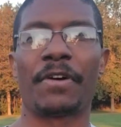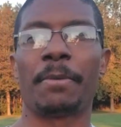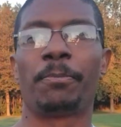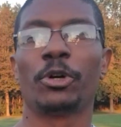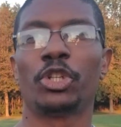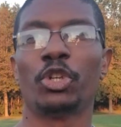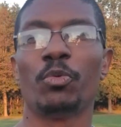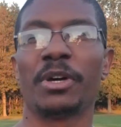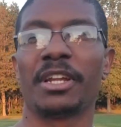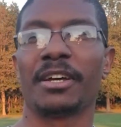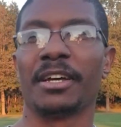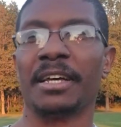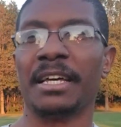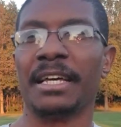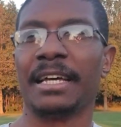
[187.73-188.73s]
put you
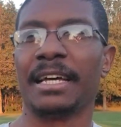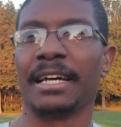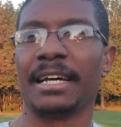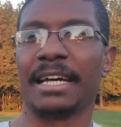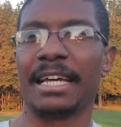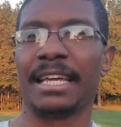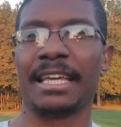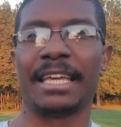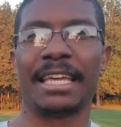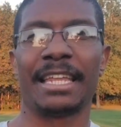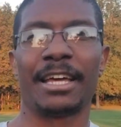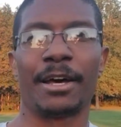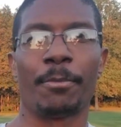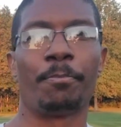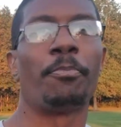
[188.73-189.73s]
in
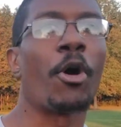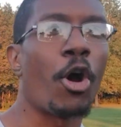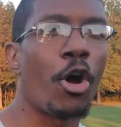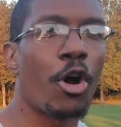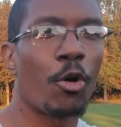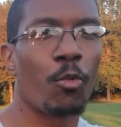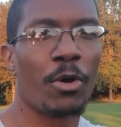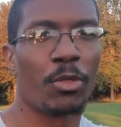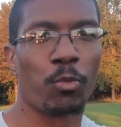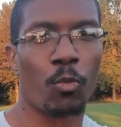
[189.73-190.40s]
a bar with